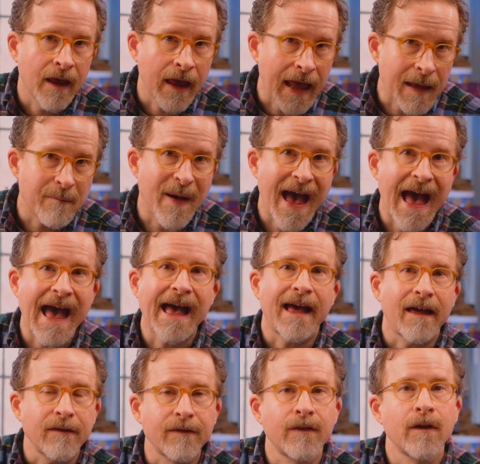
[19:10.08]
a
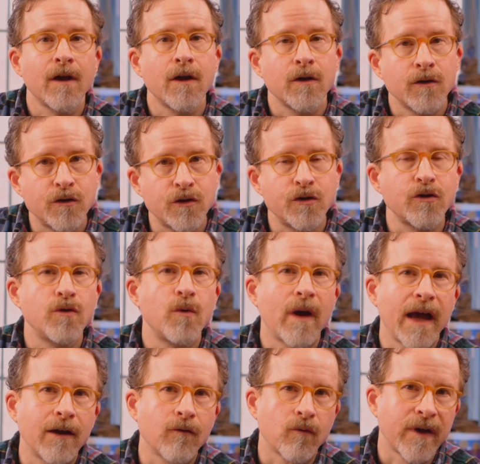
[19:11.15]
path to
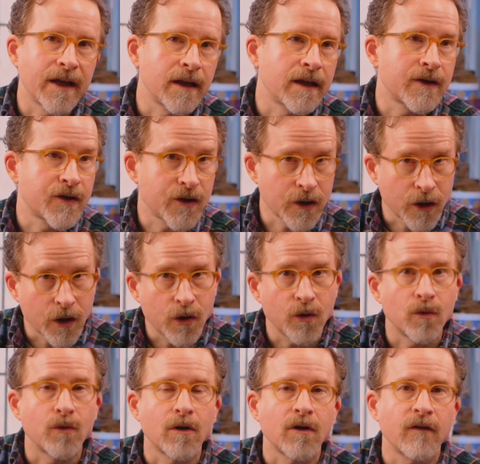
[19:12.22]
a really
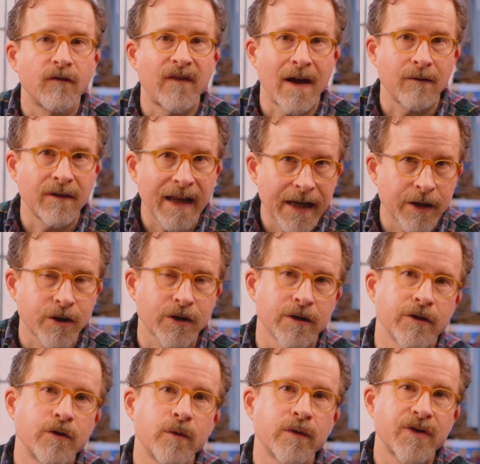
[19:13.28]
secure
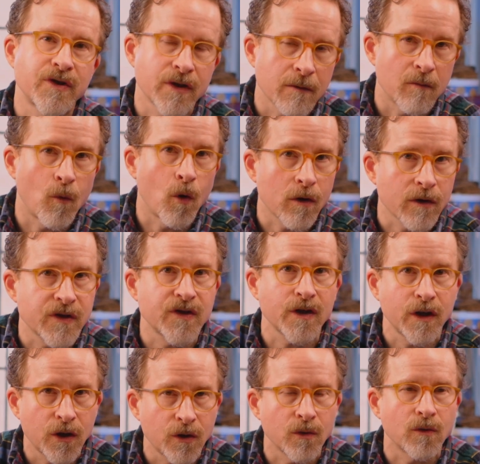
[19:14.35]
foundation, to a more
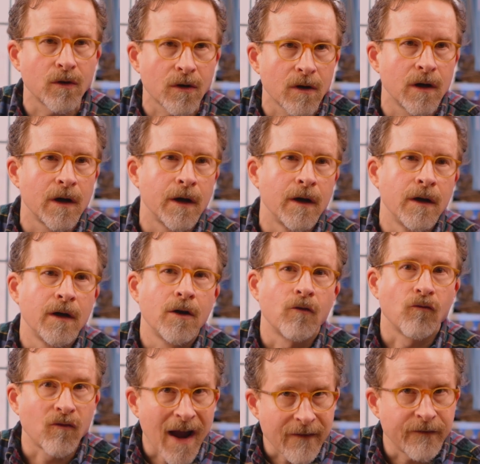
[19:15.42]
secure
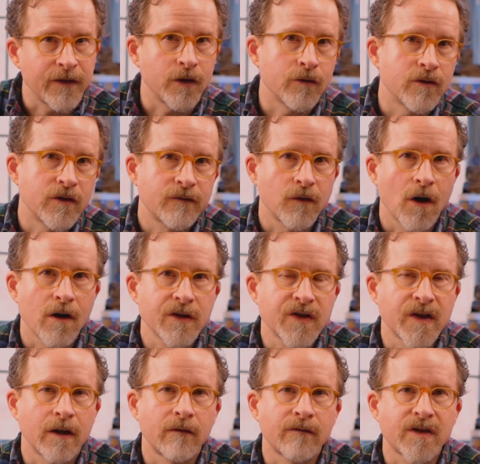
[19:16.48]
refuge for
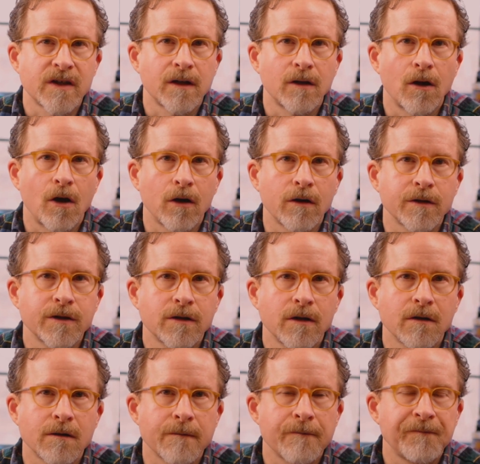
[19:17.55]
ourselves in the longer
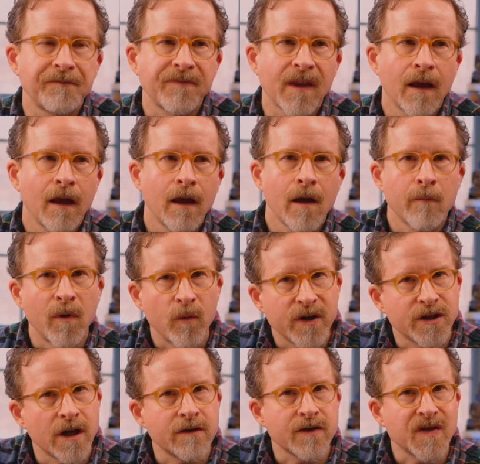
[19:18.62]
term. But we
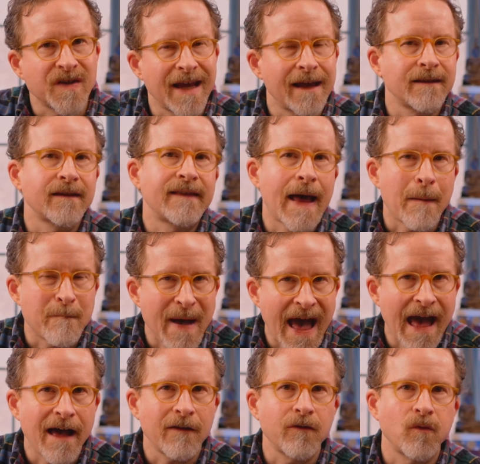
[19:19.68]
should understand that that
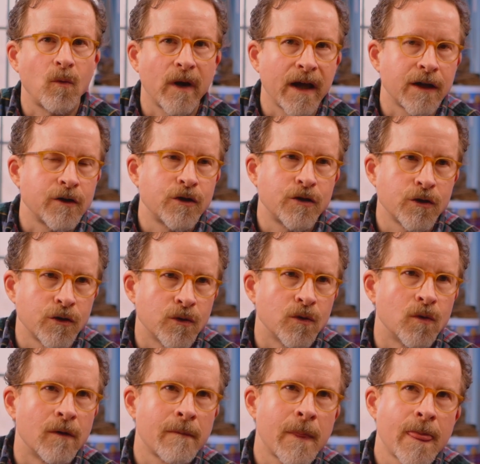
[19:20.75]
pathway to